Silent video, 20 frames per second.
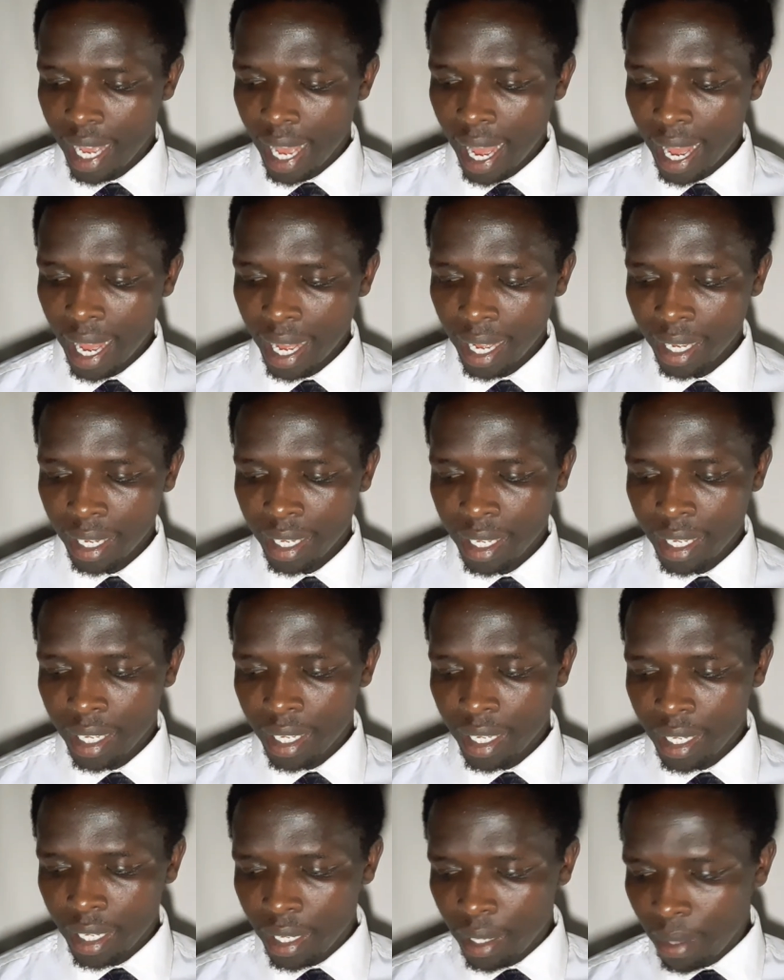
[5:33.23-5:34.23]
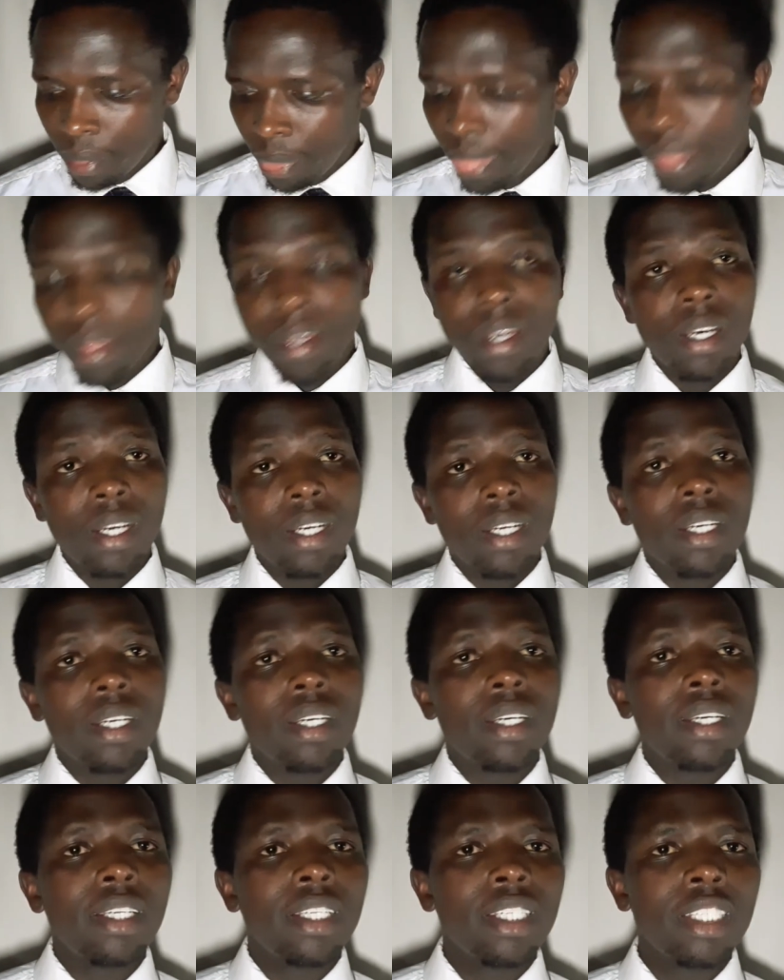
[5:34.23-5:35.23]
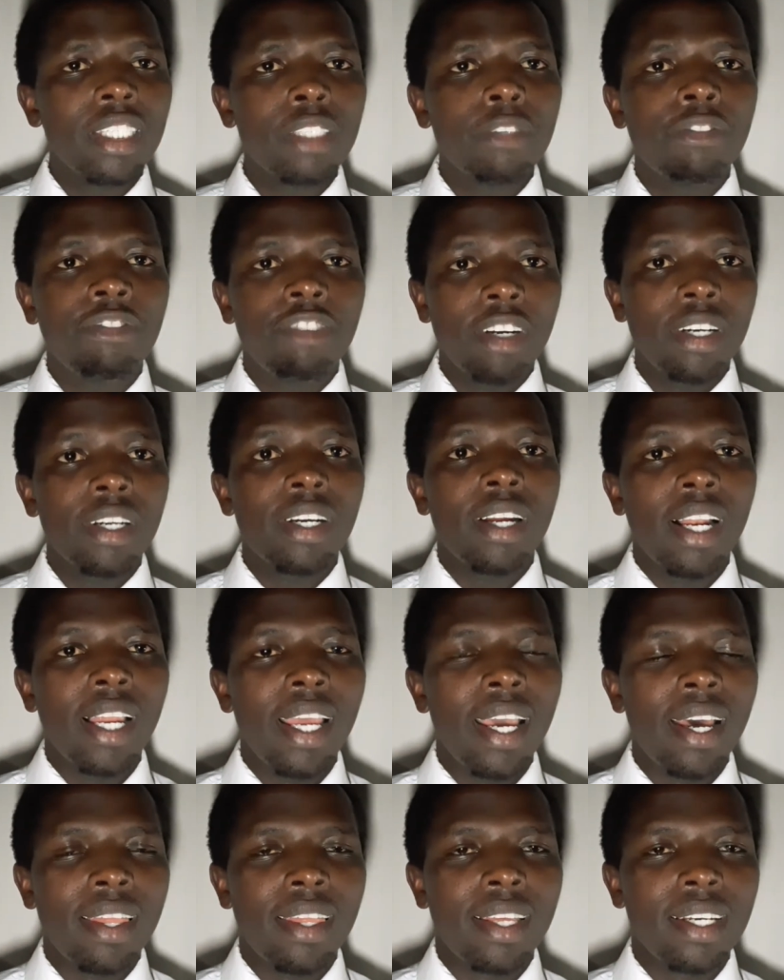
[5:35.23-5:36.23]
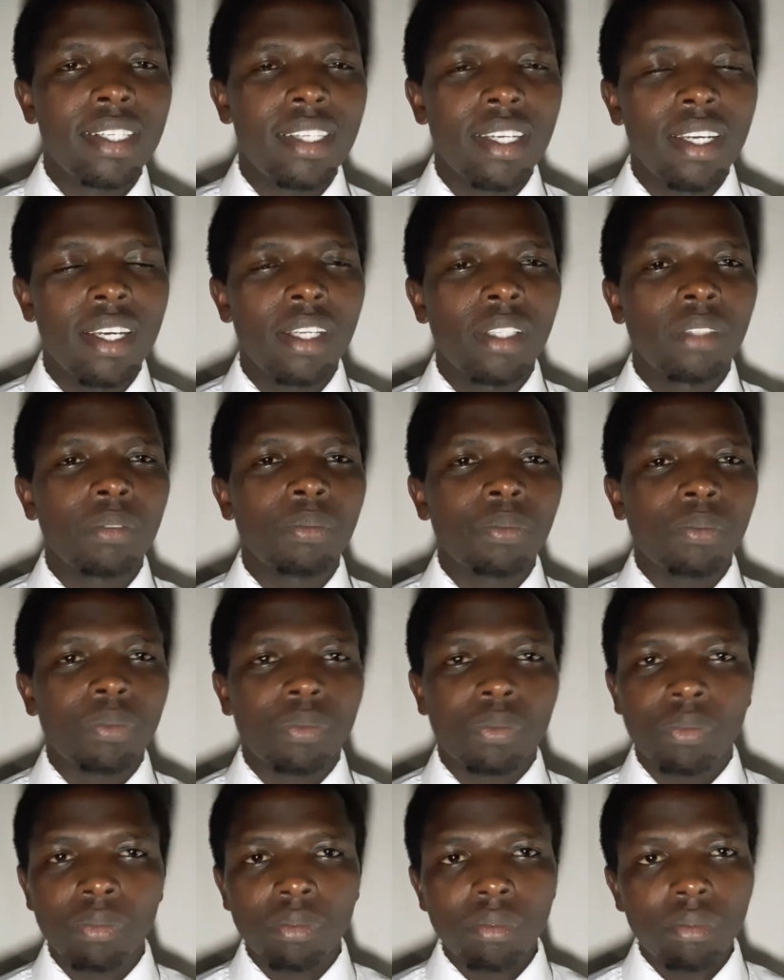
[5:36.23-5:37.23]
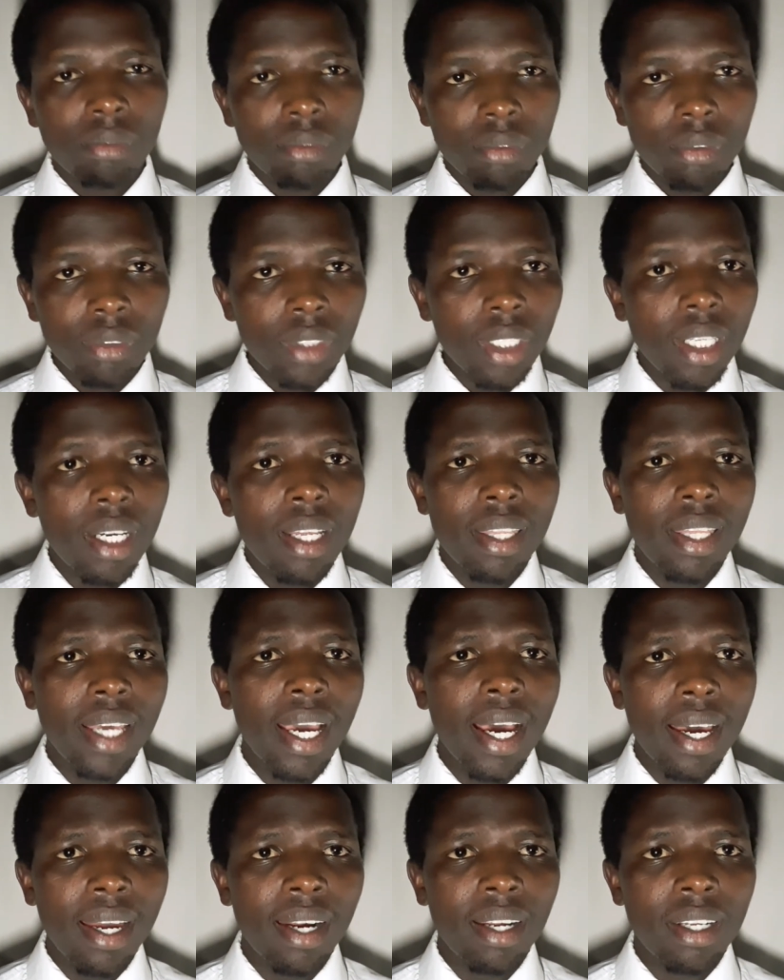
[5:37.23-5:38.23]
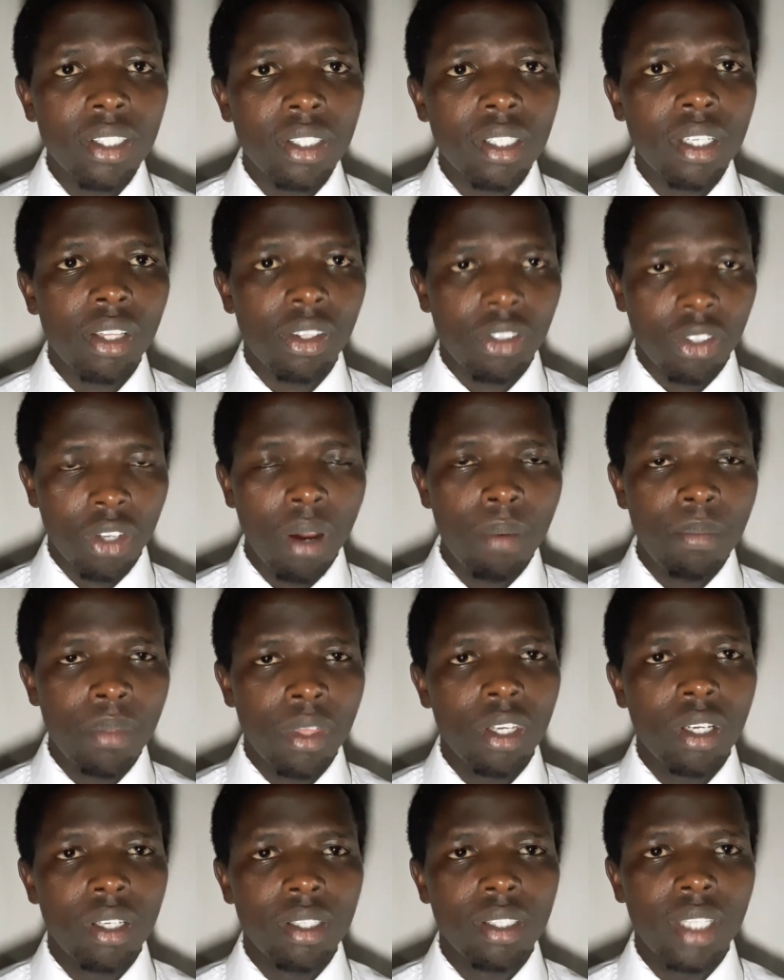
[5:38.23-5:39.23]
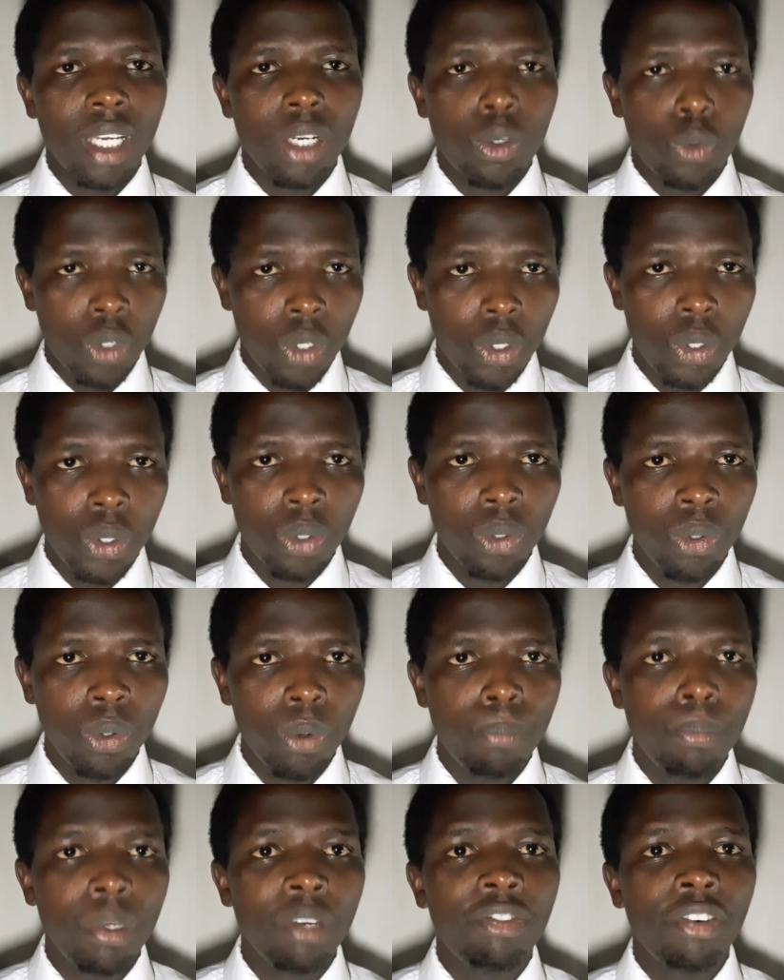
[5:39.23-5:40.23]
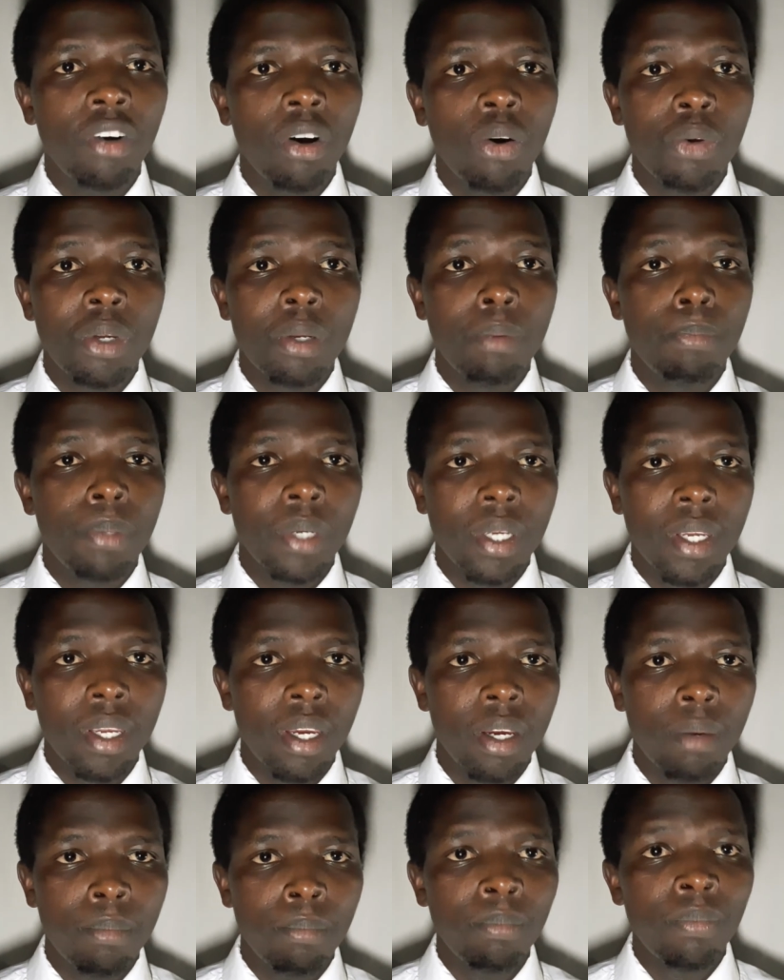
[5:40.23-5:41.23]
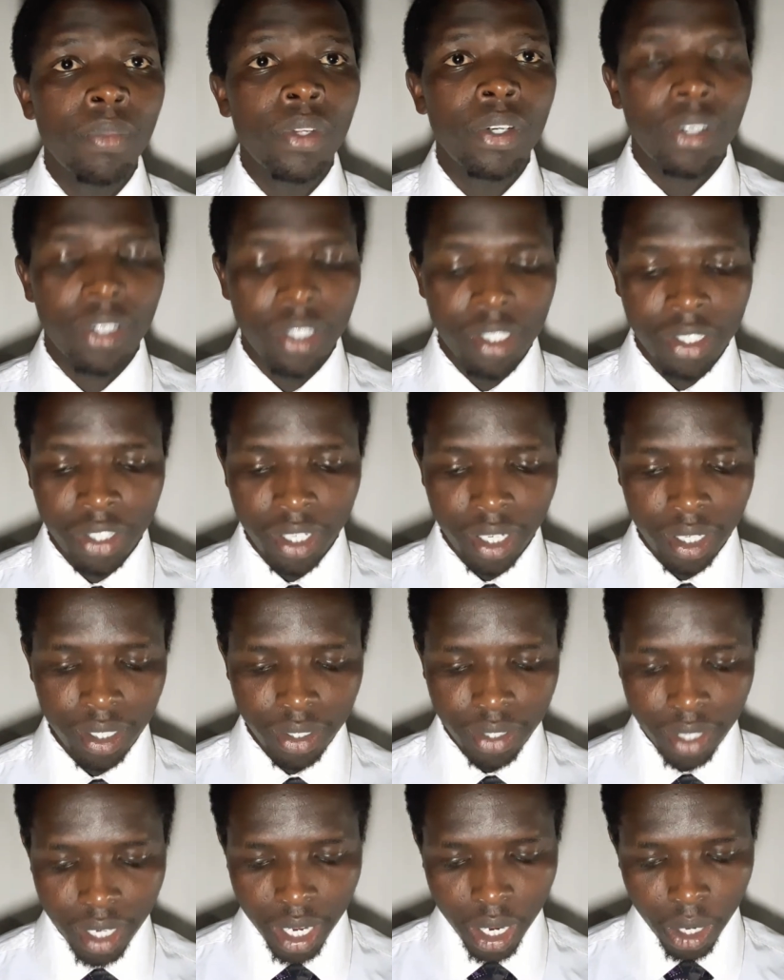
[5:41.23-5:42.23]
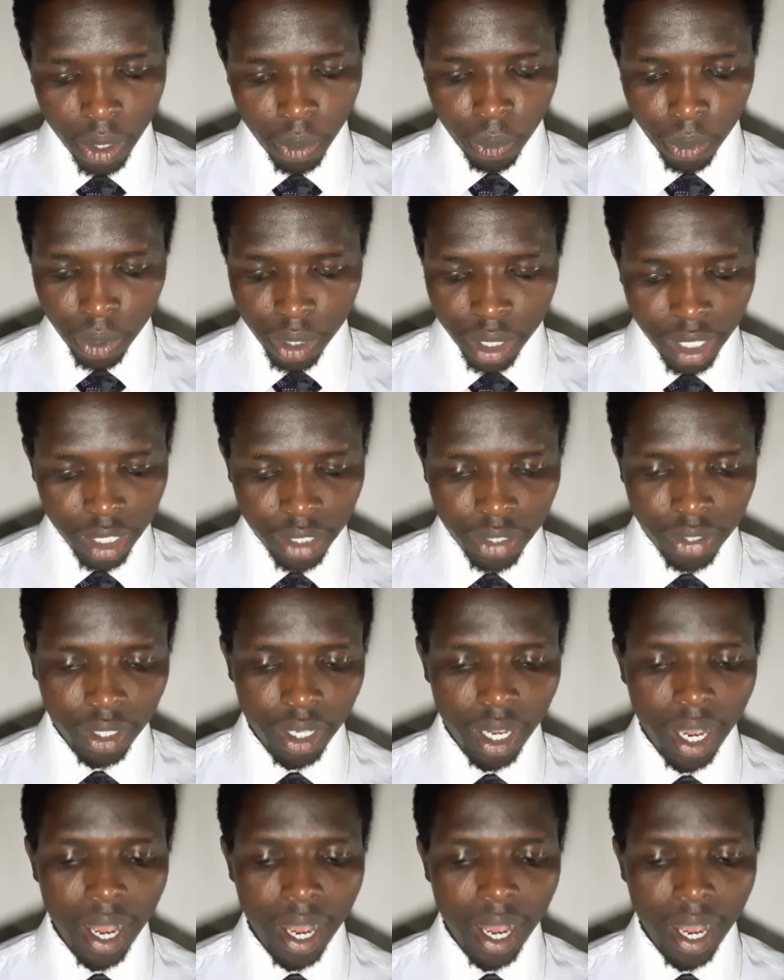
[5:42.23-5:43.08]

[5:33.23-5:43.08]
It is very clear that there are some things that we do before we became Christians. This,